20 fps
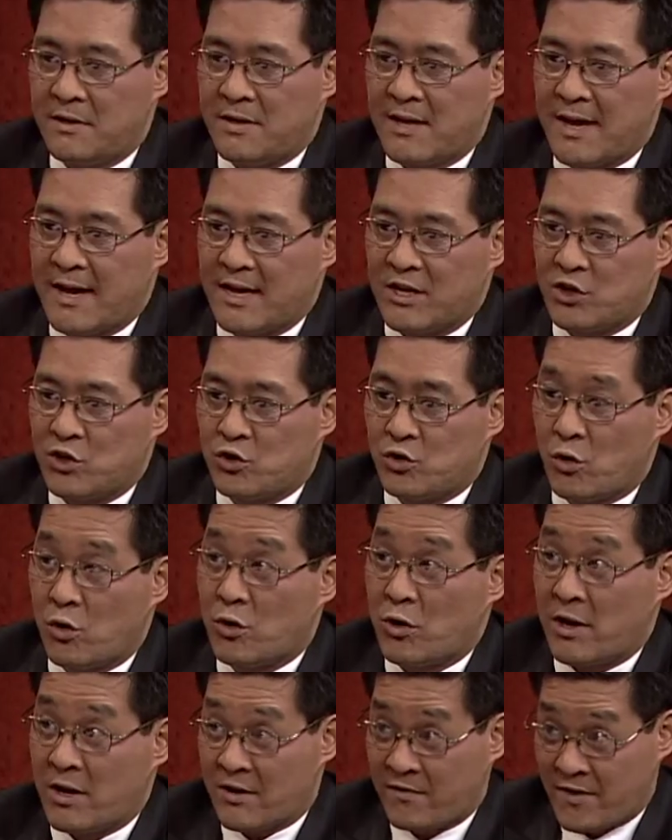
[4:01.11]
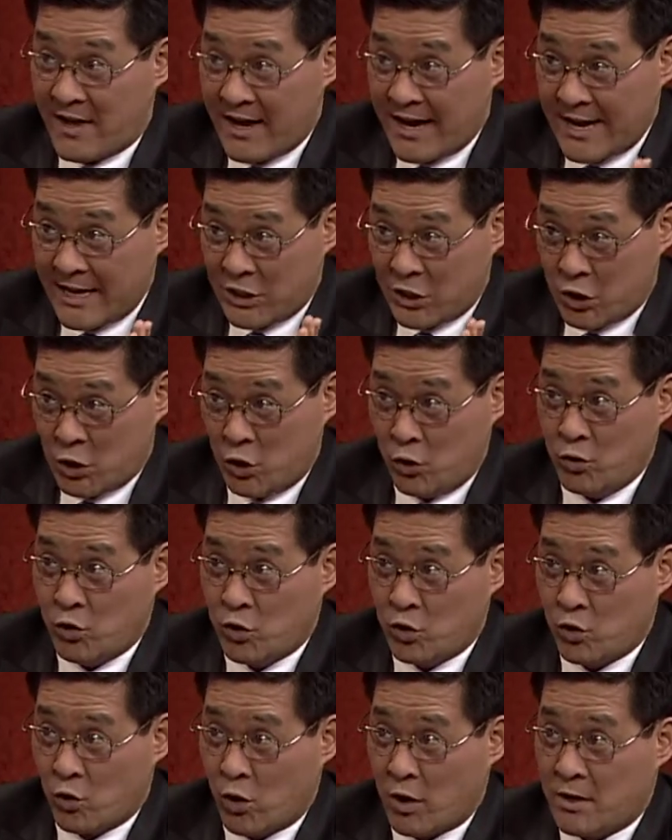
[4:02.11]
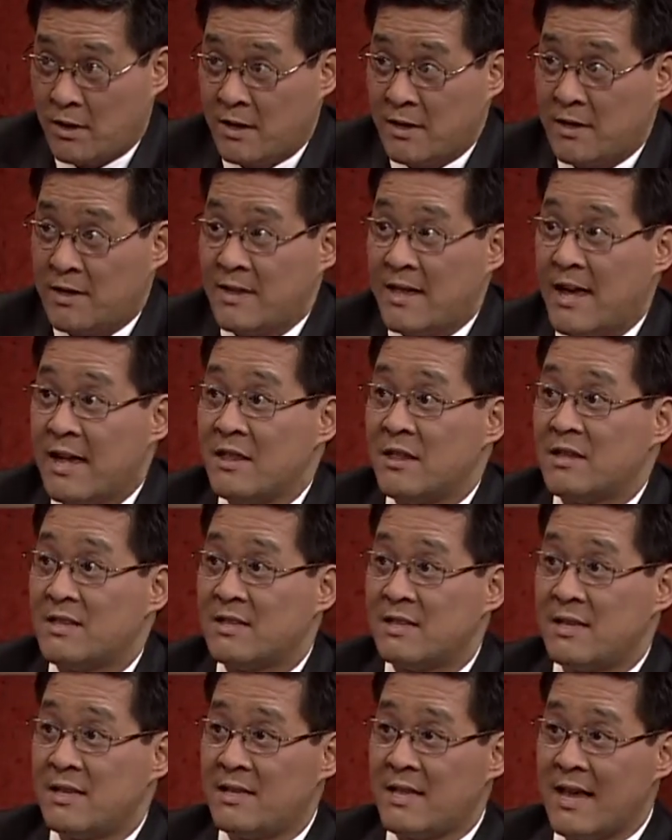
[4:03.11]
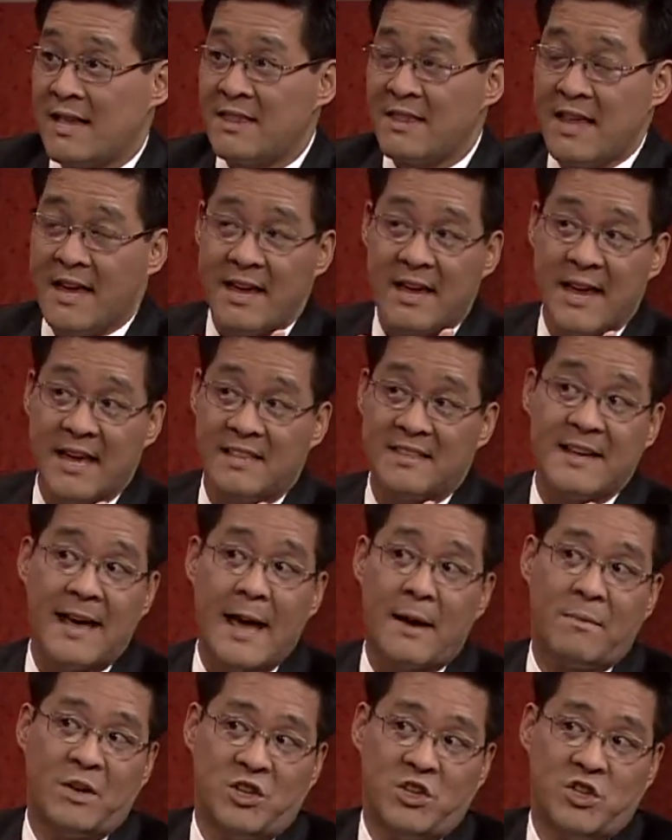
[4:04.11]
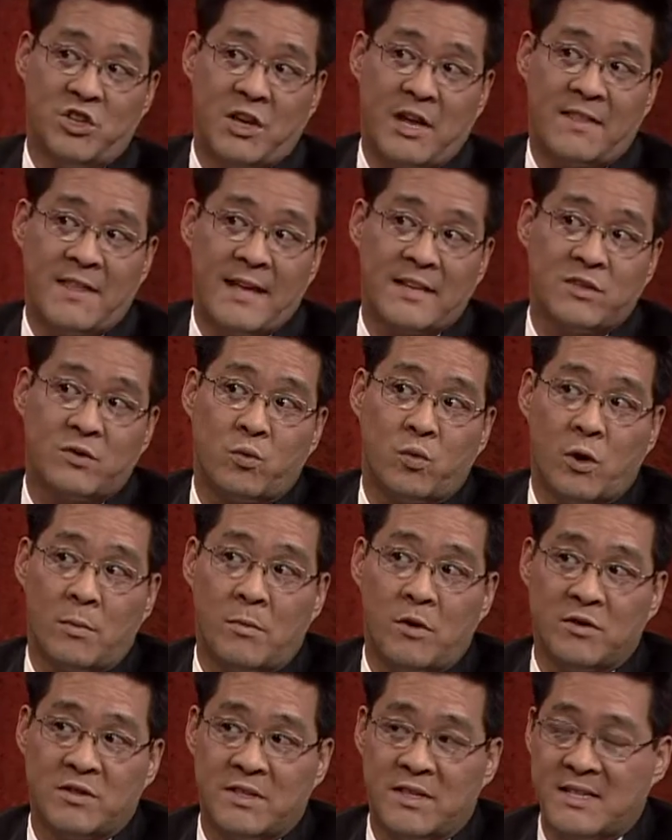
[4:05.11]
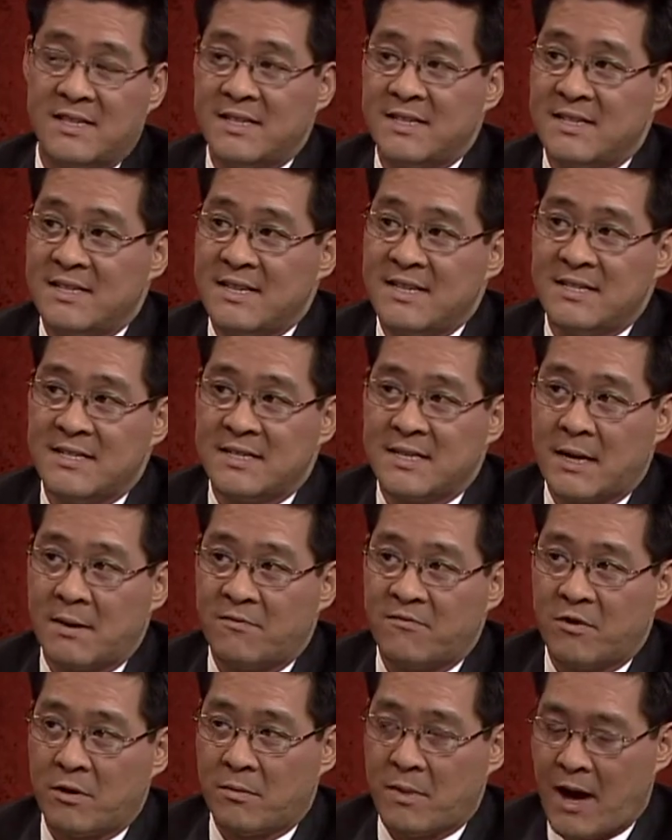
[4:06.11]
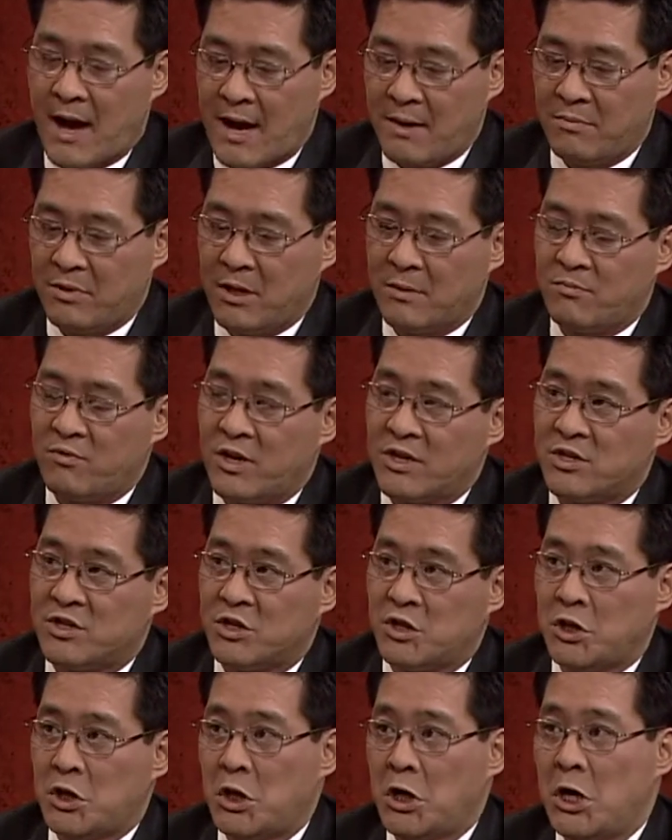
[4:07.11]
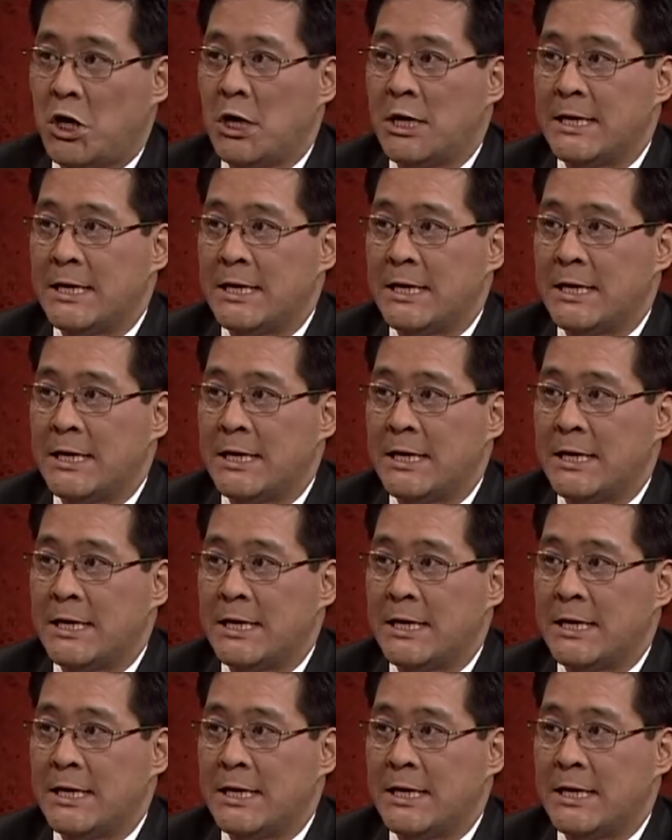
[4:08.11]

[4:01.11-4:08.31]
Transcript: they get shorter. And if they get too short, then, then they get damaged. And that's where most of the diseases come from high blood pressure,